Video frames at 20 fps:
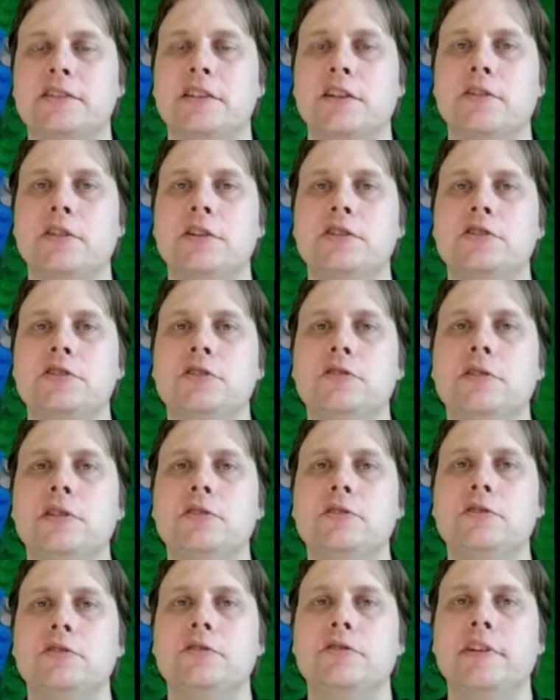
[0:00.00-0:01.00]
So the
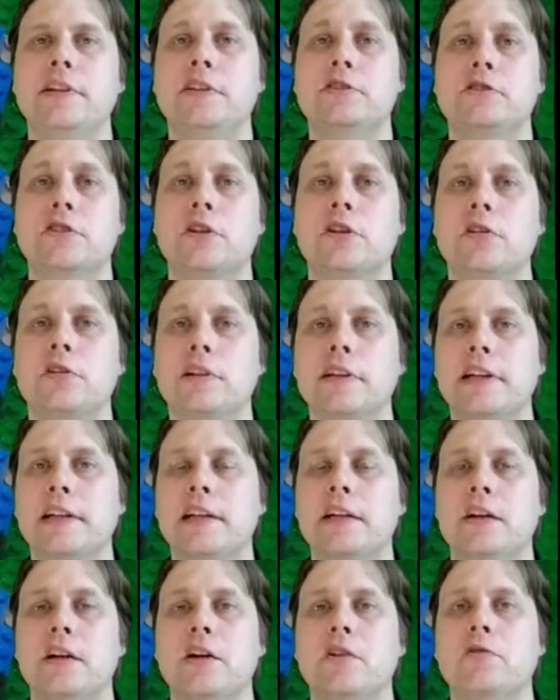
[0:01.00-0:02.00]
students who finish
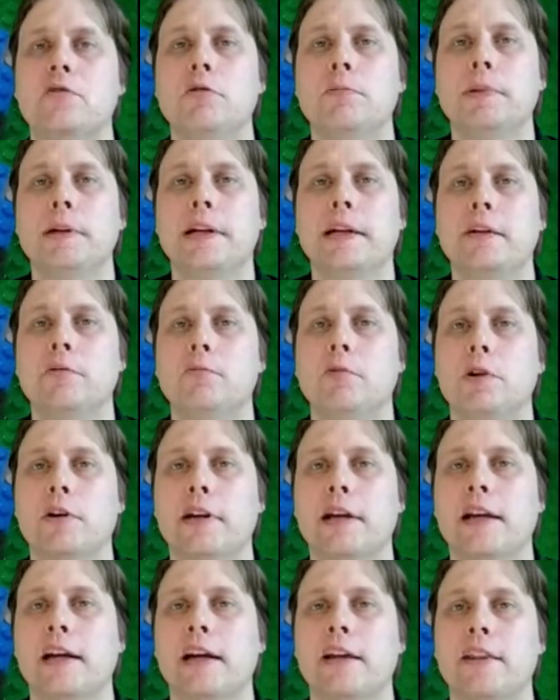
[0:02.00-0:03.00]
early will begin
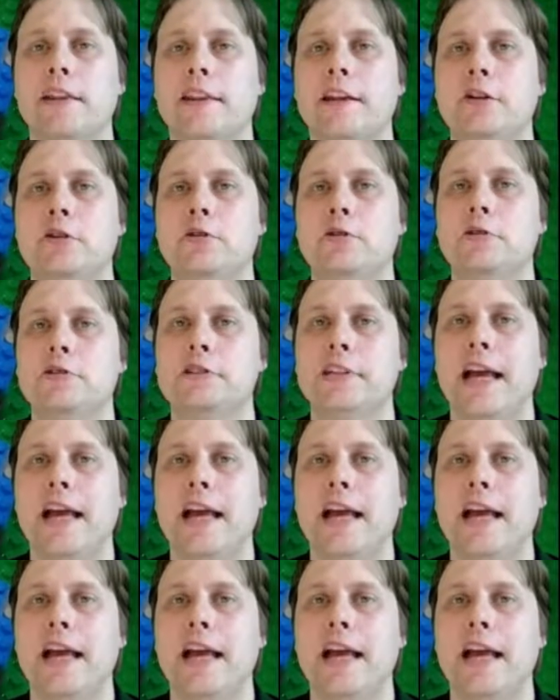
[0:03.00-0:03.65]
working on those